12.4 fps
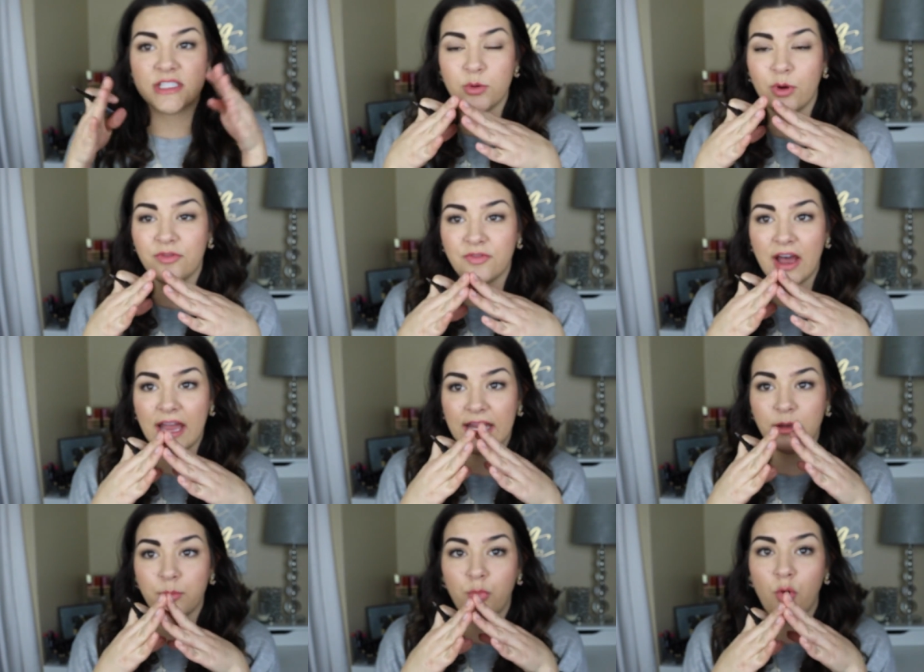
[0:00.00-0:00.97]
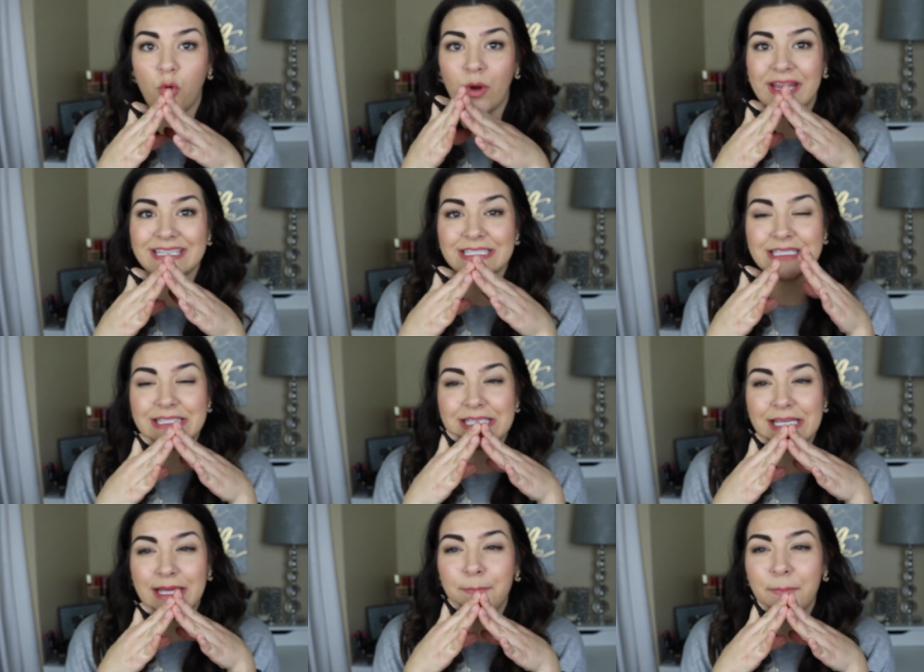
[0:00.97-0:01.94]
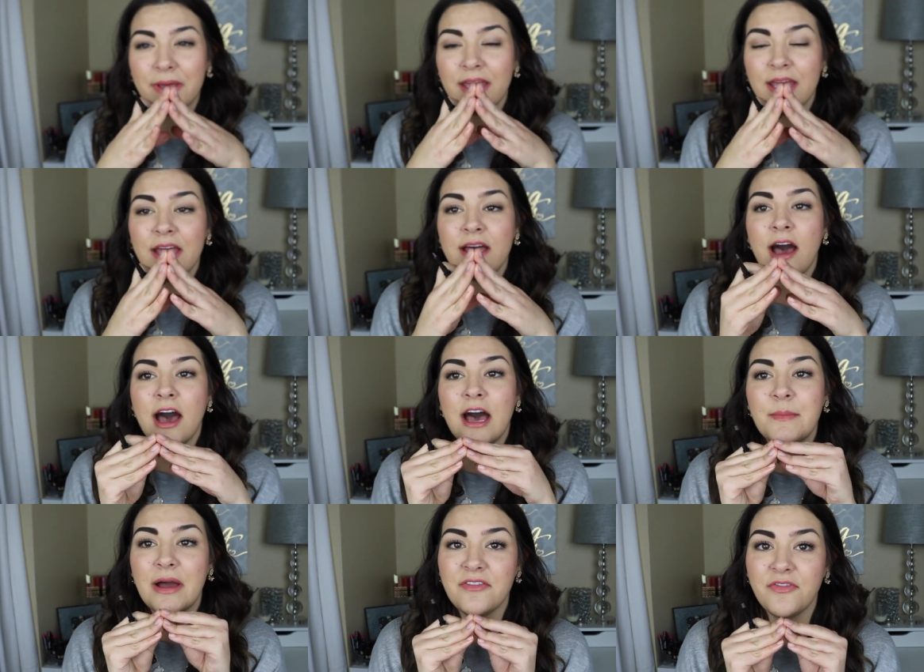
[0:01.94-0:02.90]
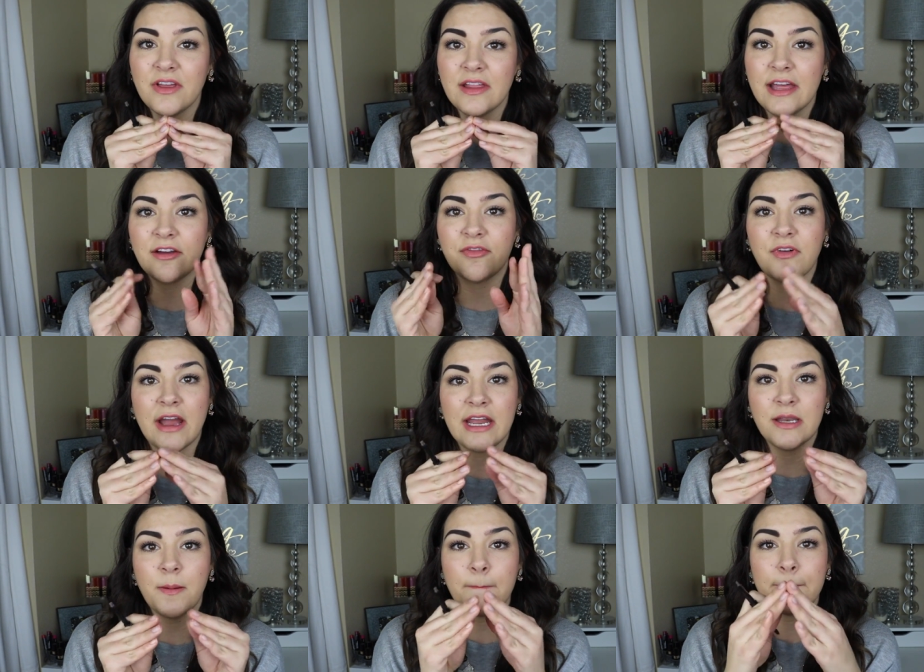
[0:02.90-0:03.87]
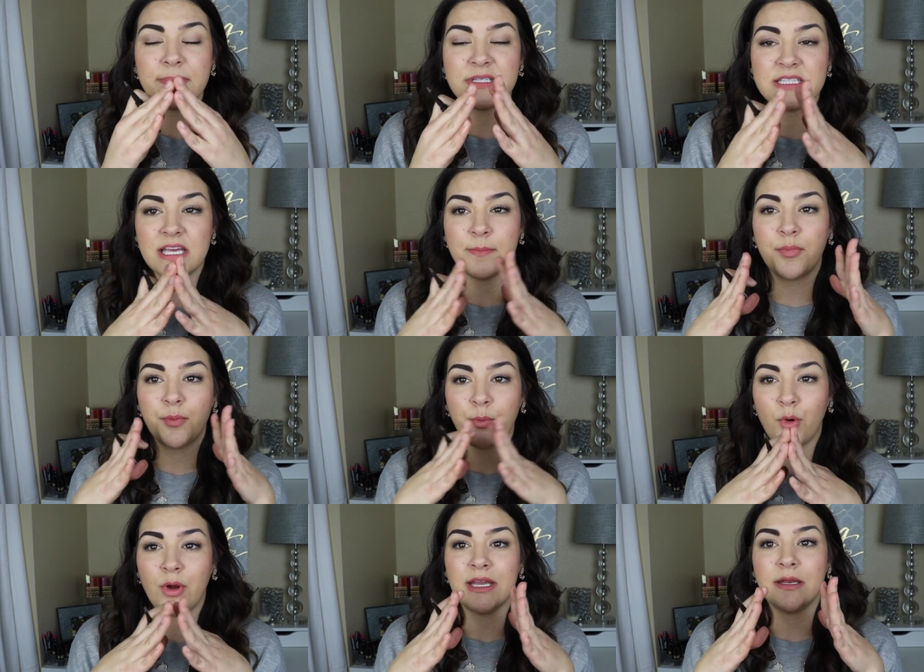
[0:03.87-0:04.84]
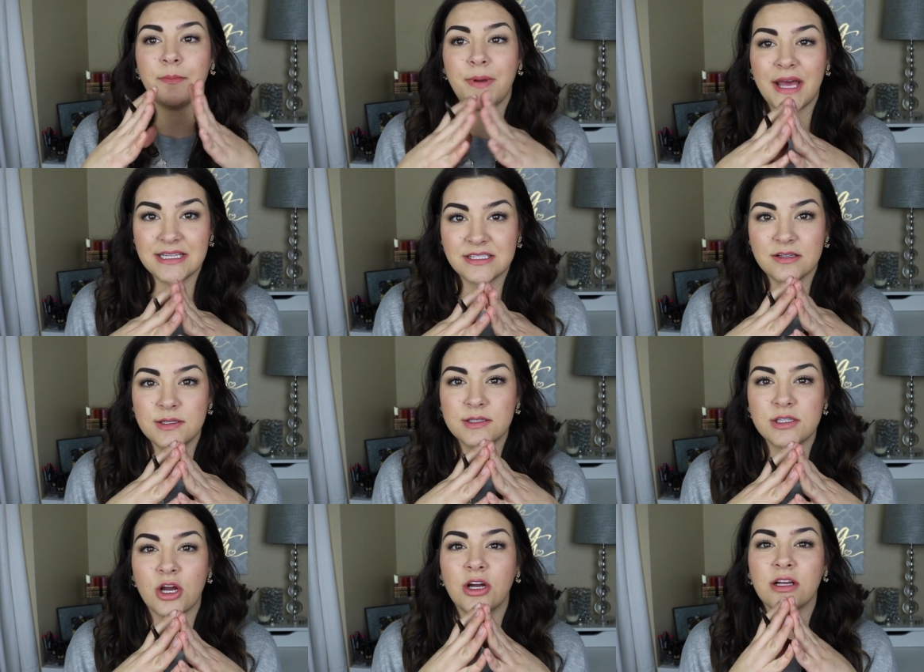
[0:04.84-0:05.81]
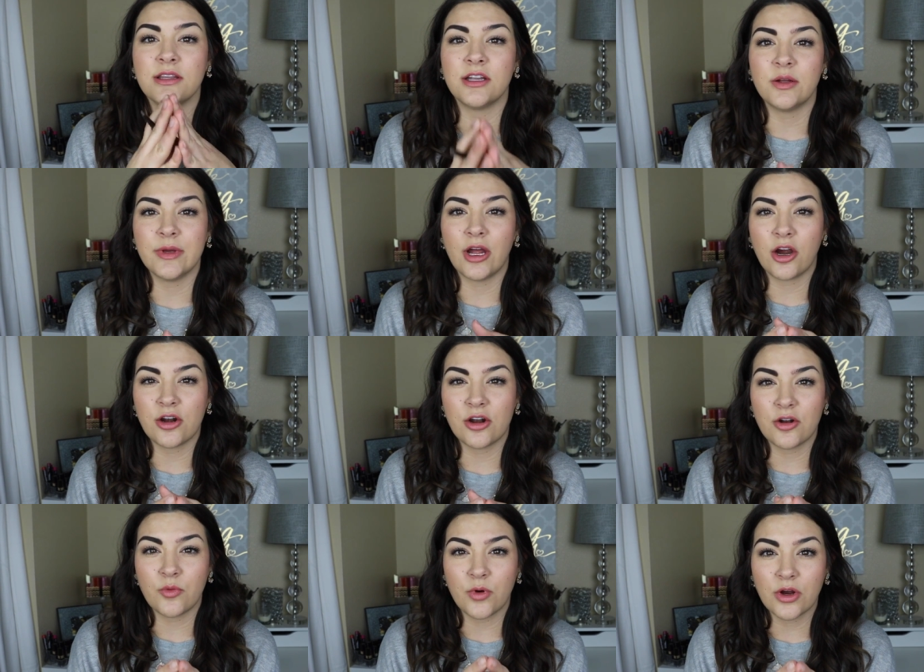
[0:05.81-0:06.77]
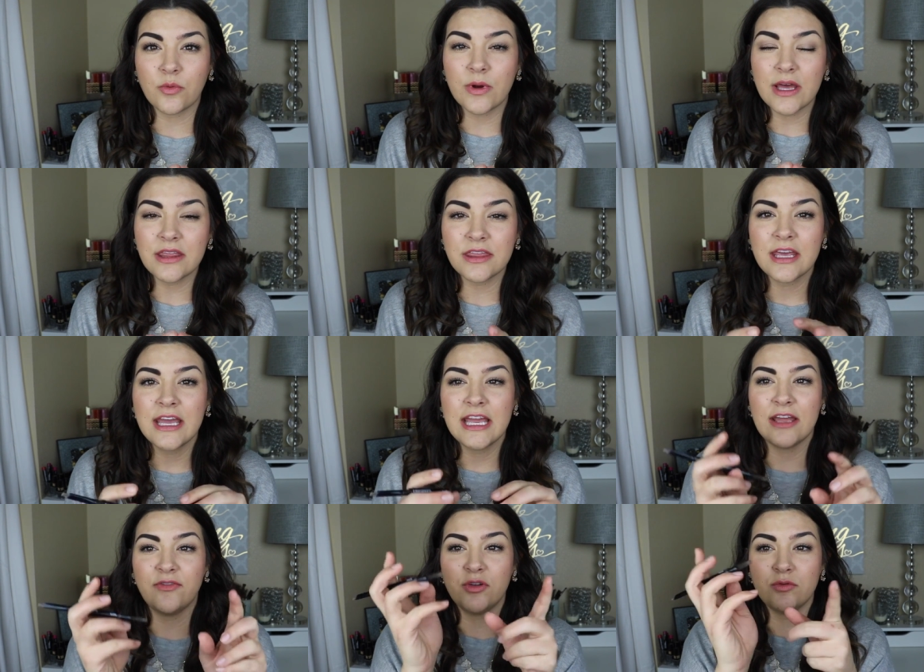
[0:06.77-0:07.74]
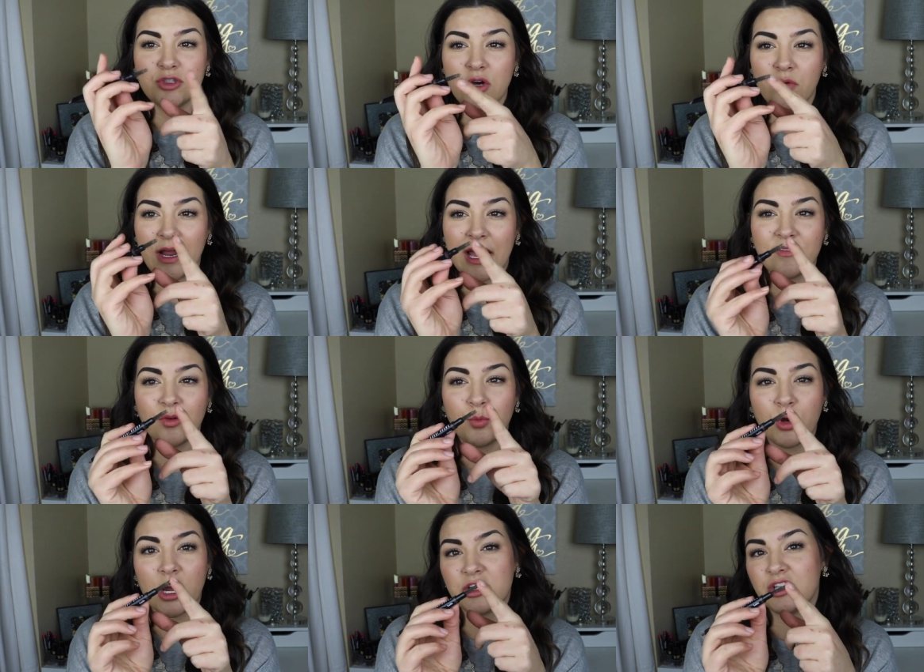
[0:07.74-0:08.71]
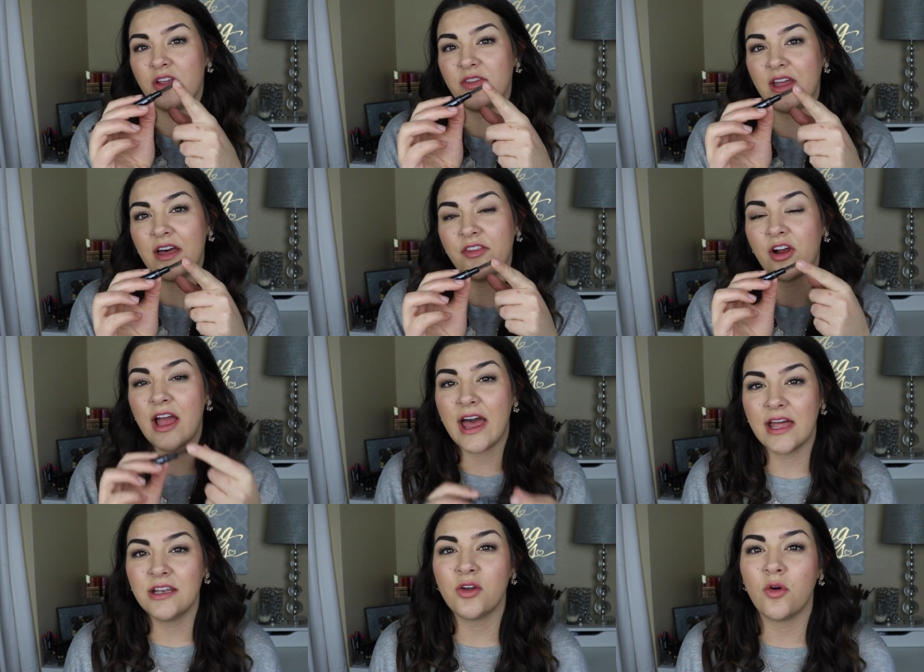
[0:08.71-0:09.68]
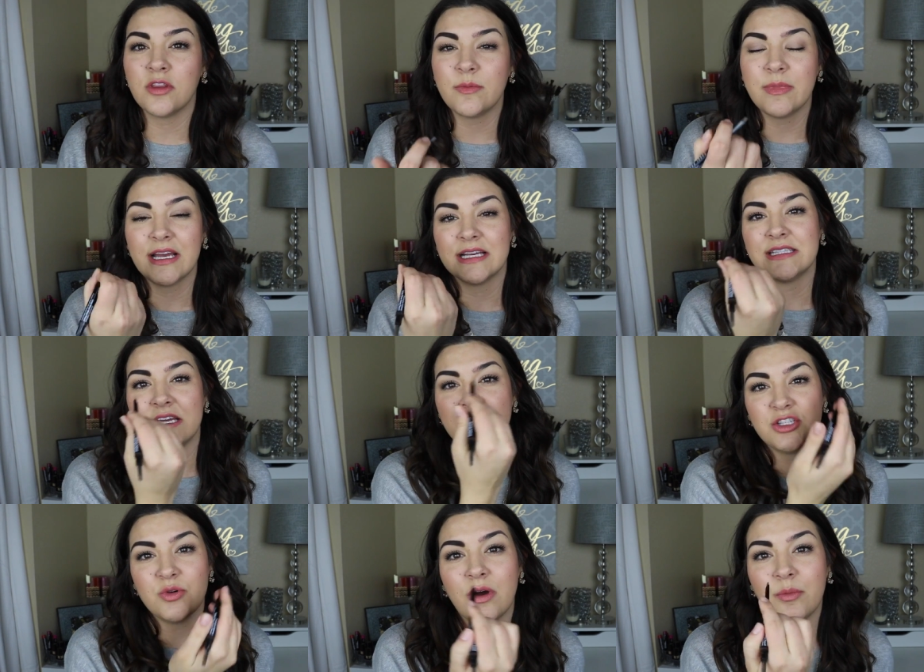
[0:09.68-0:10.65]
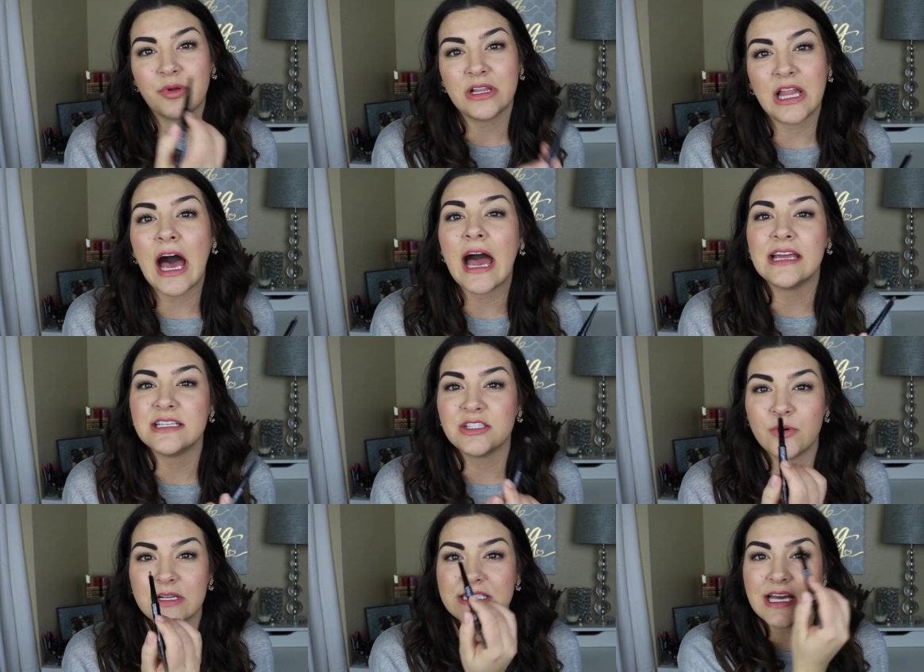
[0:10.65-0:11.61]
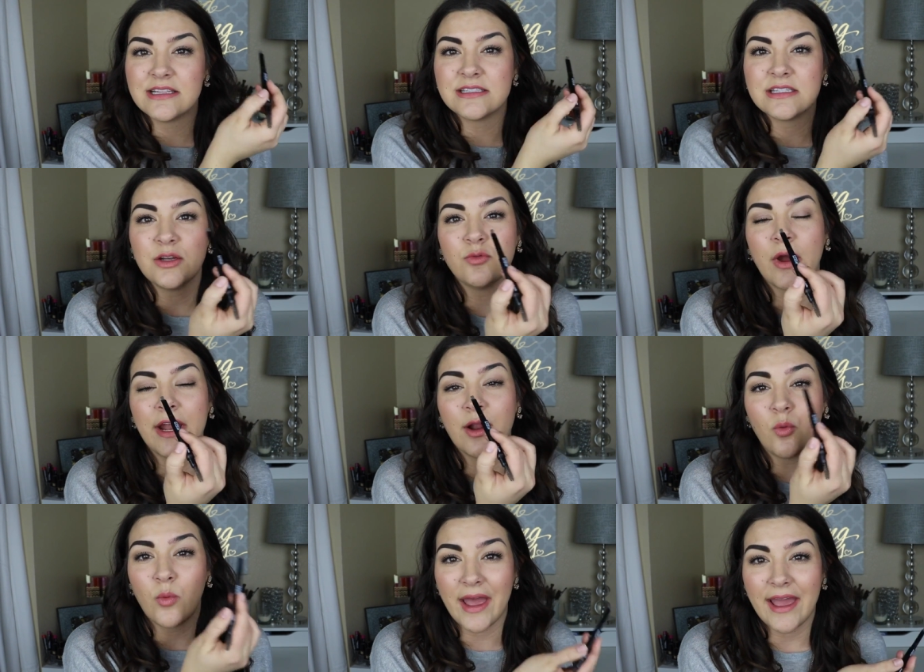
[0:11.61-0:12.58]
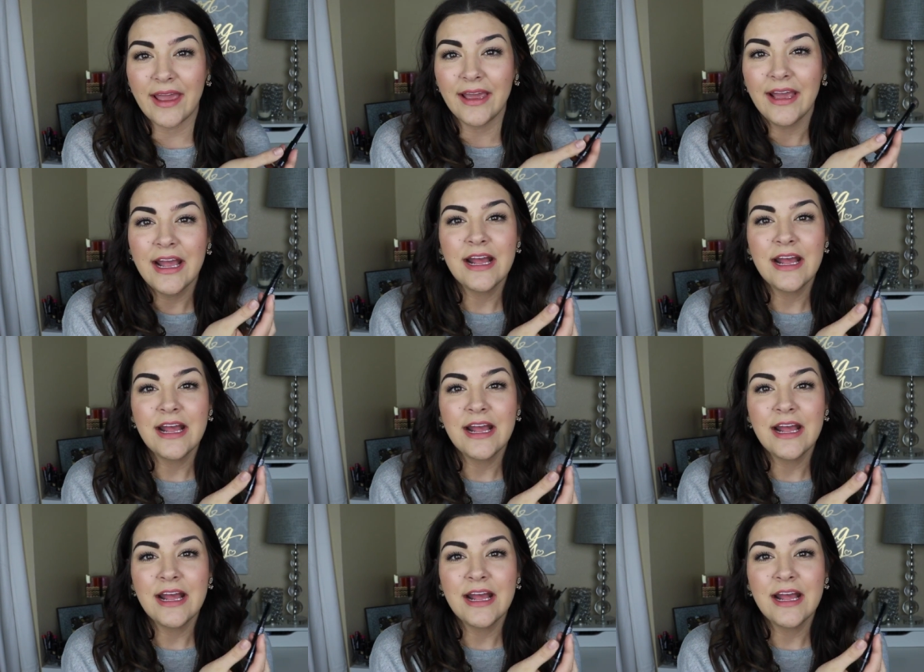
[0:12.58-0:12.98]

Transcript: to a fine point tip. I feel like fine tip point pencils are a little bit harder to work with if you don't have a brush on the other end, only because they do apply so intensely right away